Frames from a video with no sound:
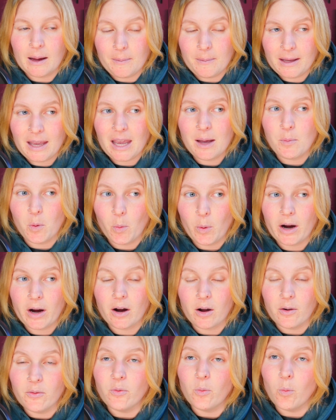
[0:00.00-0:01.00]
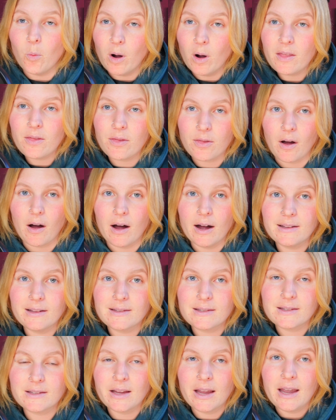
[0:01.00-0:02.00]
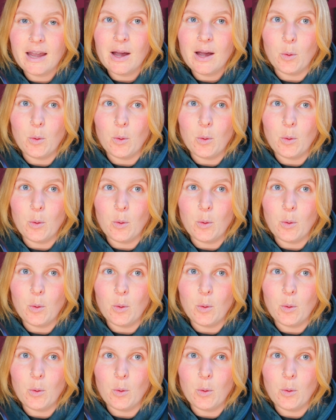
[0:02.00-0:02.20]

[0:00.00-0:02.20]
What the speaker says: I became aware of what thoughts,